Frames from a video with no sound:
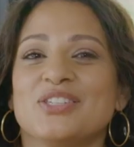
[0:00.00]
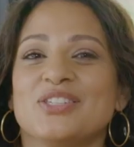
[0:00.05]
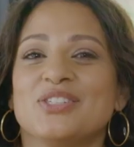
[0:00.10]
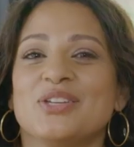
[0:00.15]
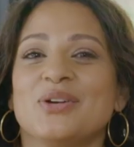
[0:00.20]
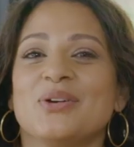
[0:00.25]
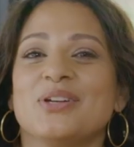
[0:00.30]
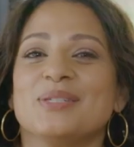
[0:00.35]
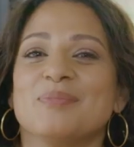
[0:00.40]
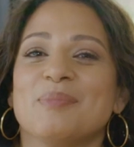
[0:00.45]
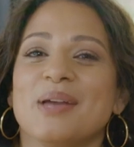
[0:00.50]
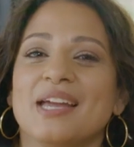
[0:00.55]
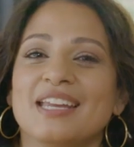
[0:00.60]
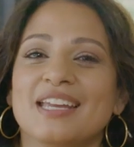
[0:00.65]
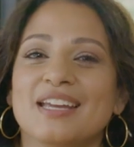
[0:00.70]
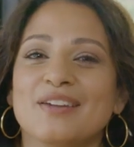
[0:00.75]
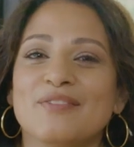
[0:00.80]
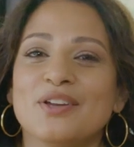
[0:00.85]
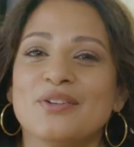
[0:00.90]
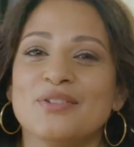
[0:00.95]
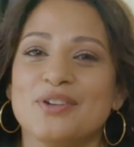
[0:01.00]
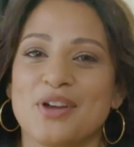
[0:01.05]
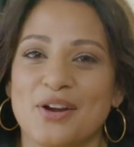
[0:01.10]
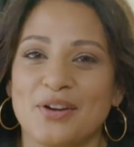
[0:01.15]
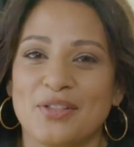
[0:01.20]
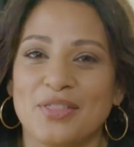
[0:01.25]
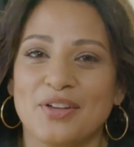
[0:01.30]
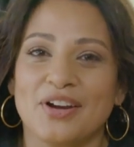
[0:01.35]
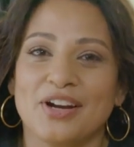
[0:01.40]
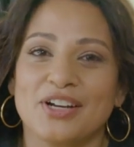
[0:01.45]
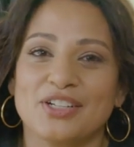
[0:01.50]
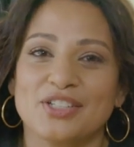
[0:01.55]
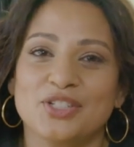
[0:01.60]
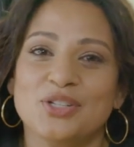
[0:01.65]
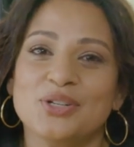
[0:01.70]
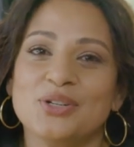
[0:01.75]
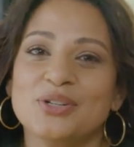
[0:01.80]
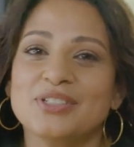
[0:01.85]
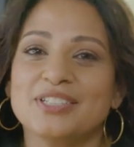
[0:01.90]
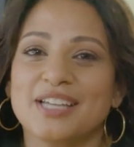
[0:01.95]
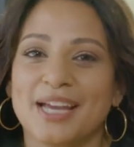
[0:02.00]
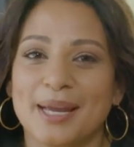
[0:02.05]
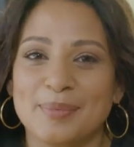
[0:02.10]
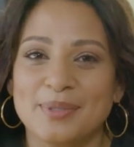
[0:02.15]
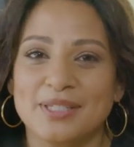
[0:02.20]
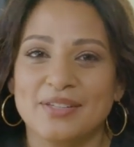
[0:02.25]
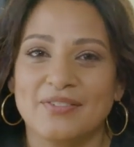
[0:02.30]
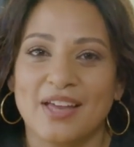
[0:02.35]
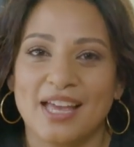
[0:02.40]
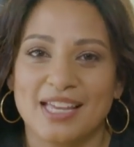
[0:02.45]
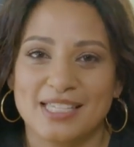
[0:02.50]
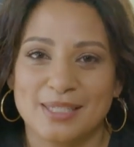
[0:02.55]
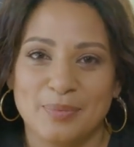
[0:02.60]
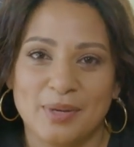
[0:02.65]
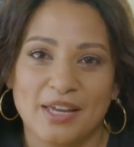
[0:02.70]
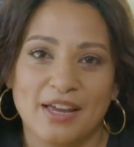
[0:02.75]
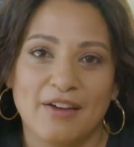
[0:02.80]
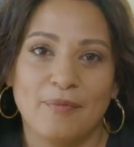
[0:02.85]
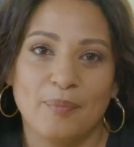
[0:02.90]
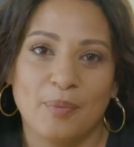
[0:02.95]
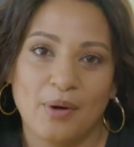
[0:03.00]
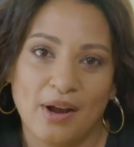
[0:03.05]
So as many of you know, there are two types of SPF